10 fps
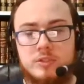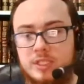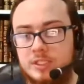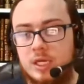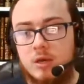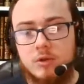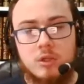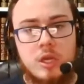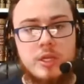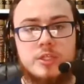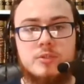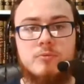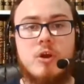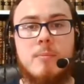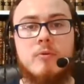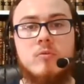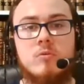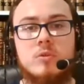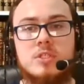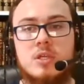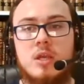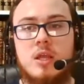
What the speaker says: sitting down and learning some grammar rules.